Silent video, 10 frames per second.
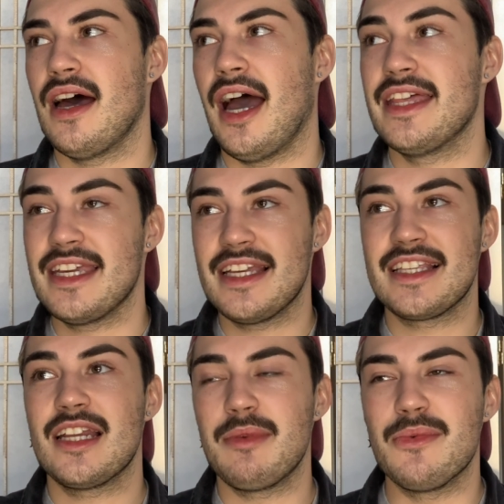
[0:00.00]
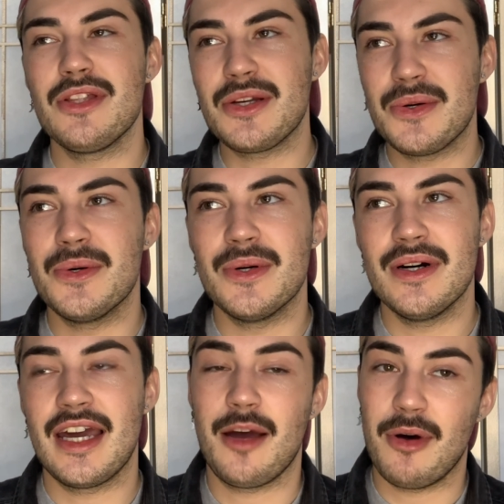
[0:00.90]
I think it's going to be really
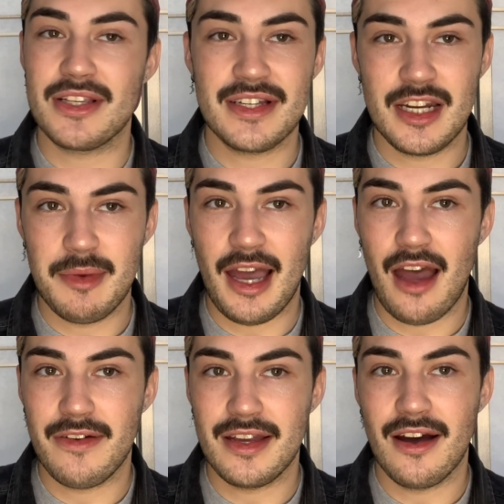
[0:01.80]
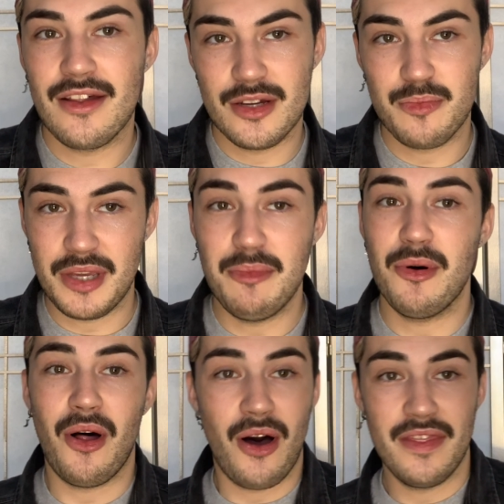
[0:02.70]
cool, and I'm also going to be having other
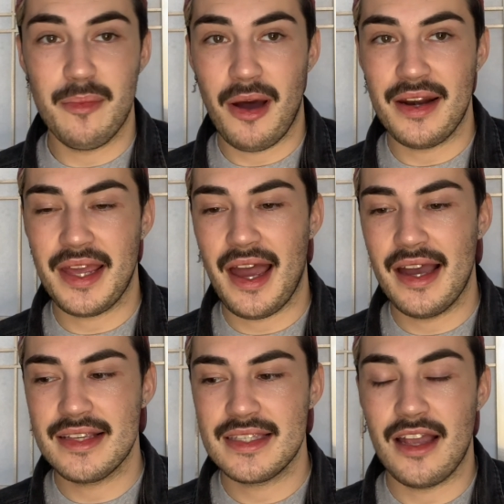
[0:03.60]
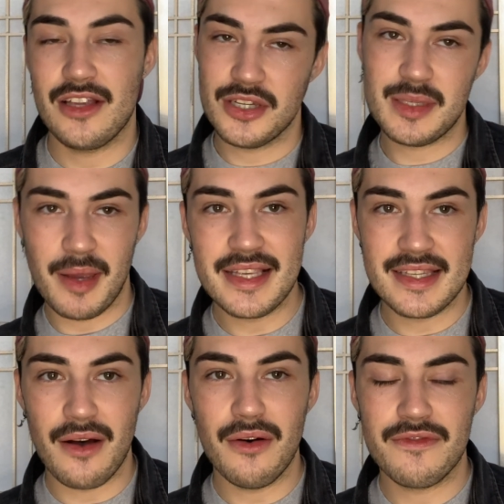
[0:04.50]
people on the podcast, not just
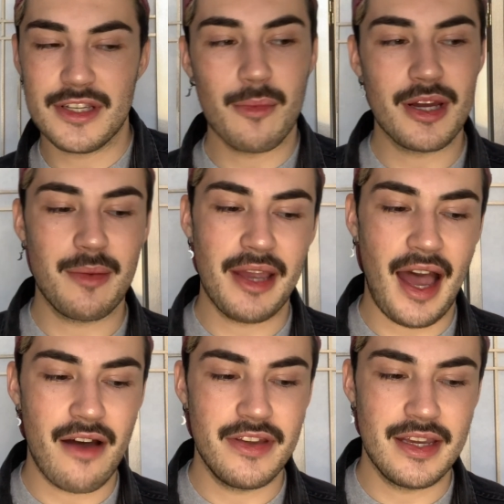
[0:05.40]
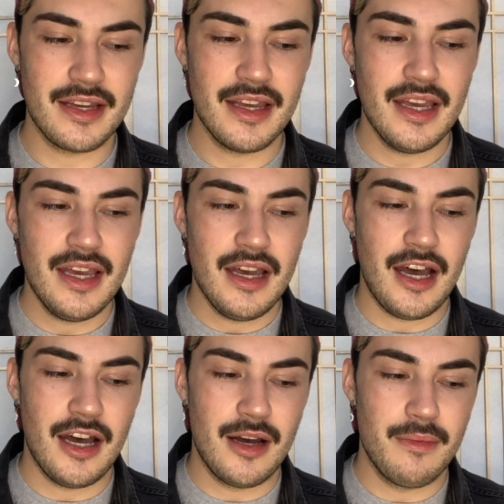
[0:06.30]
myself. So I'm going to be having
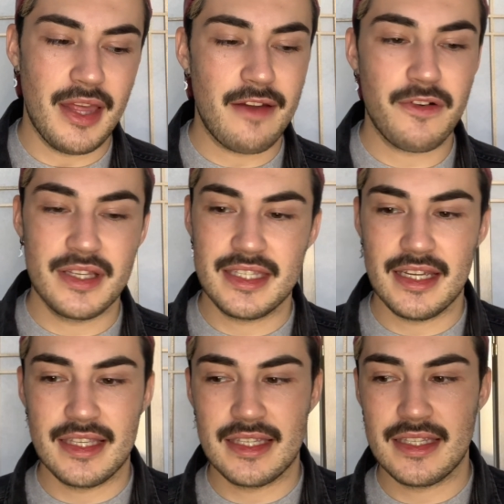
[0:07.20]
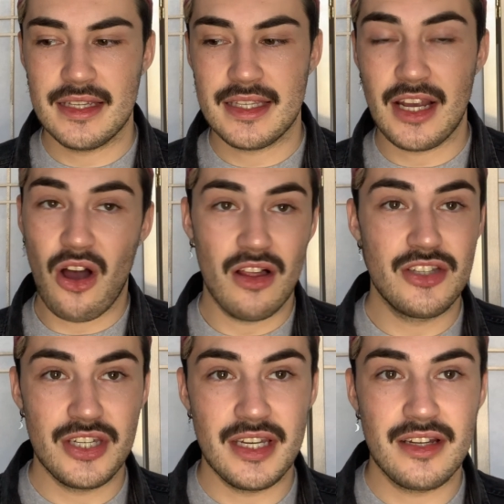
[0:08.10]
like, for instance,
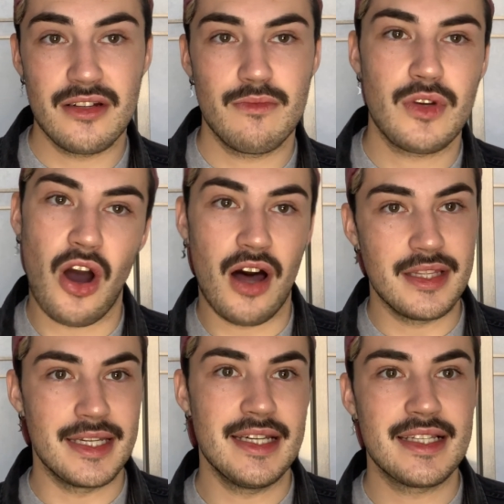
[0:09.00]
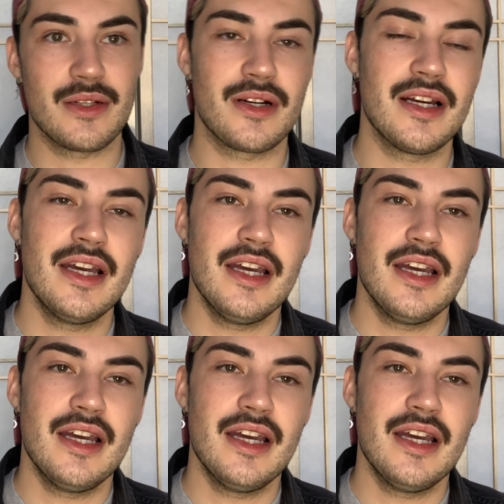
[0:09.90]
psychology colleagues or